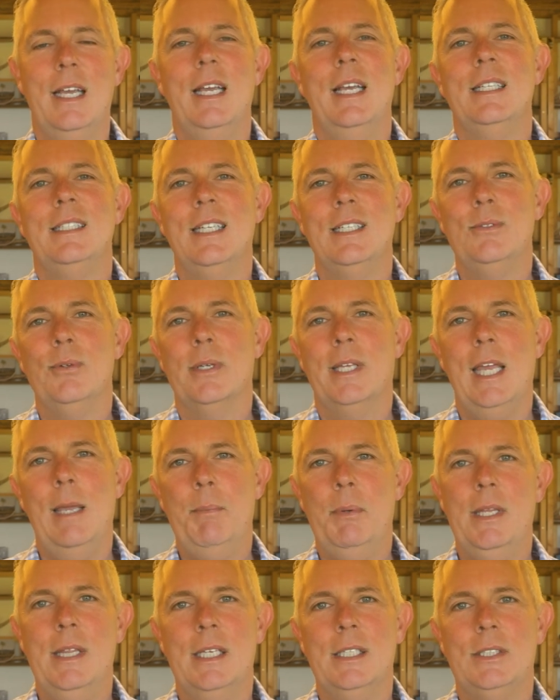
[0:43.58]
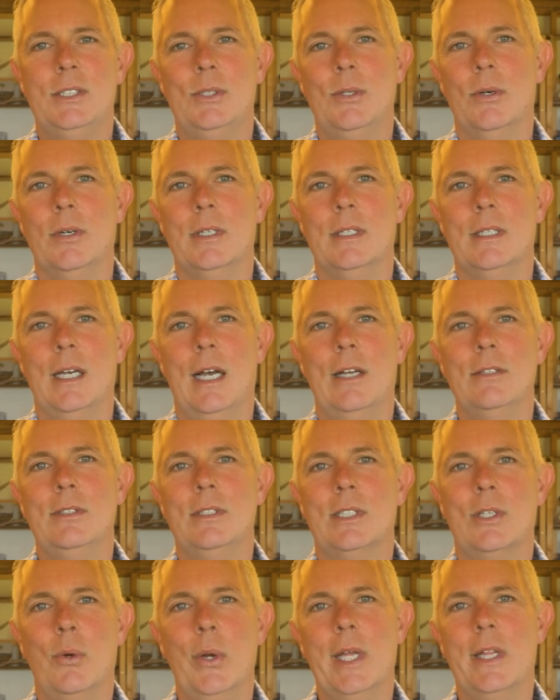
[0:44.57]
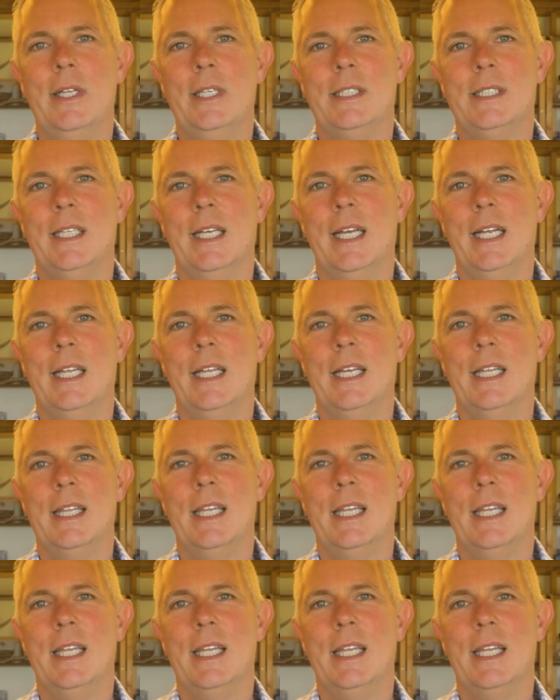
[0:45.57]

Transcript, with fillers: Since we're keeping this short, I'll just quickly say